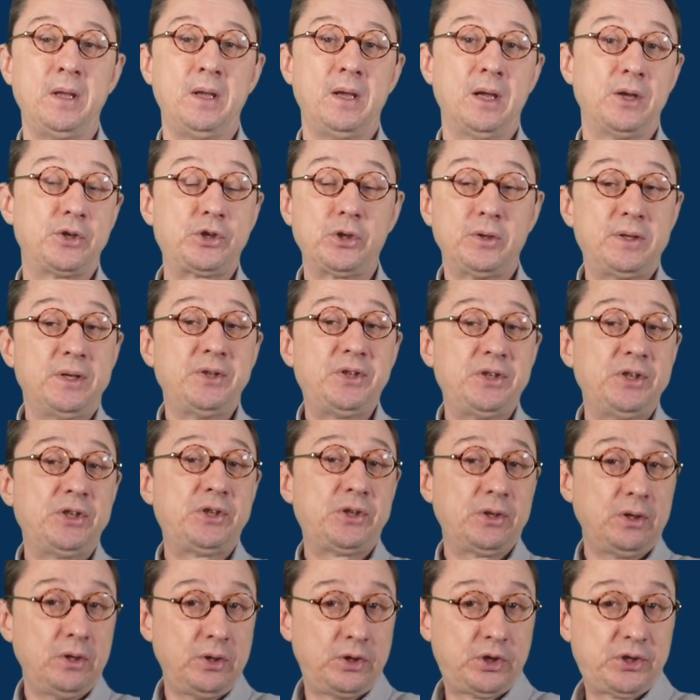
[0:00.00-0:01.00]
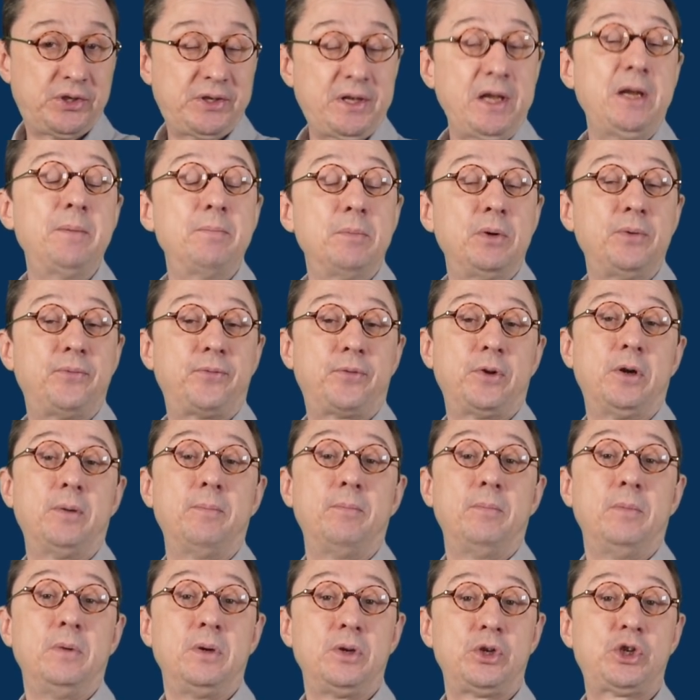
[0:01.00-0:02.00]
And so this is a statement
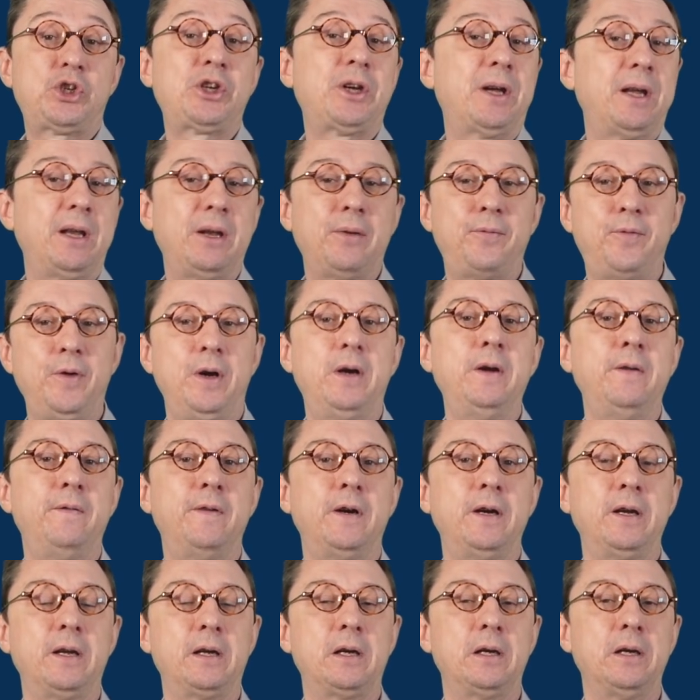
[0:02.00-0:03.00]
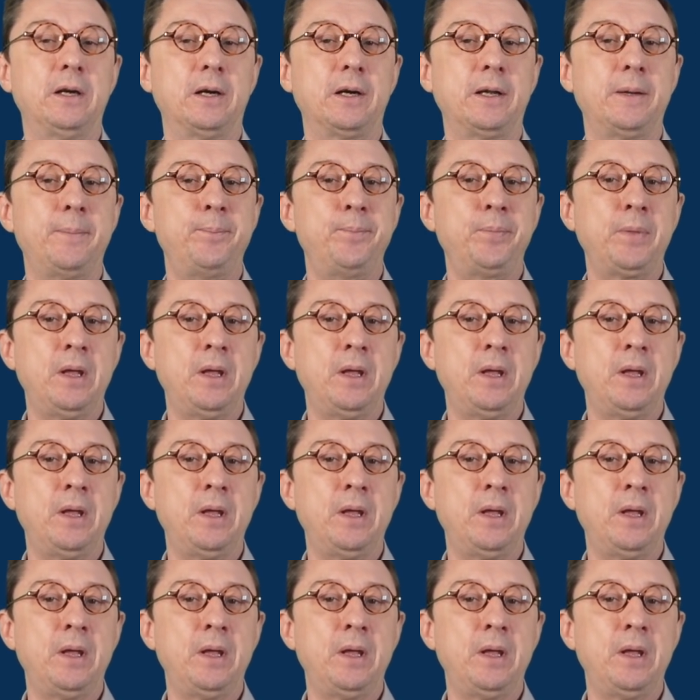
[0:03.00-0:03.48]
from China very, very clearly.